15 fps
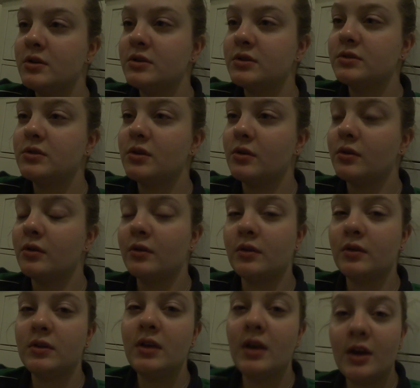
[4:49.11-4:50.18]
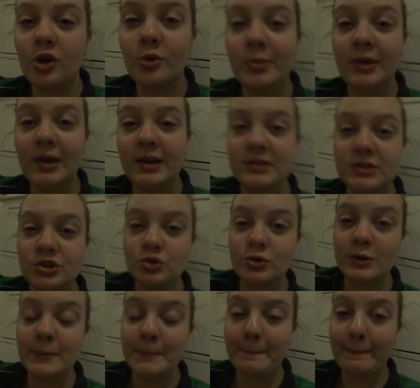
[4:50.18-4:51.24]
So yeah, I hope you guys
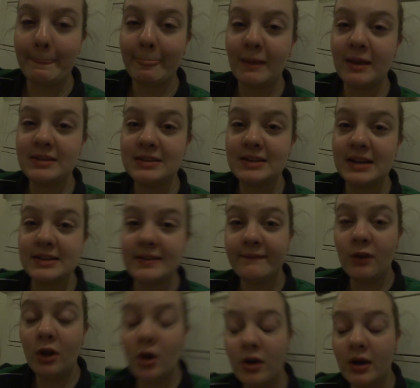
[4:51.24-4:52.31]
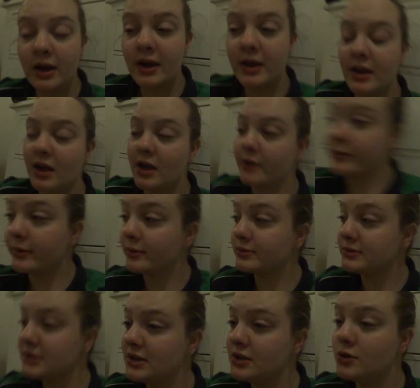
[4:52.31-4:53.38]
enjoyed today's vlog, and I will
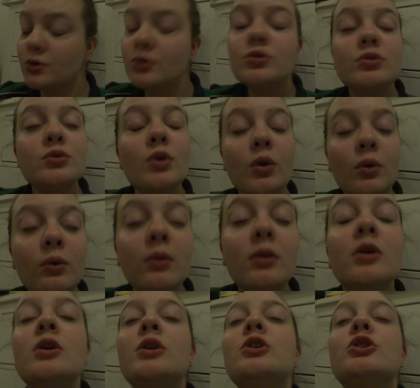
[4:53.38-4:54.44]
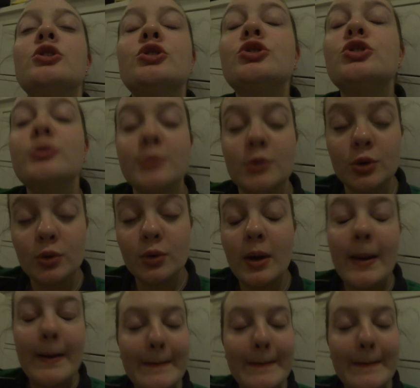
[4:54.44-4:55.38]
see you all oh, tomorrow.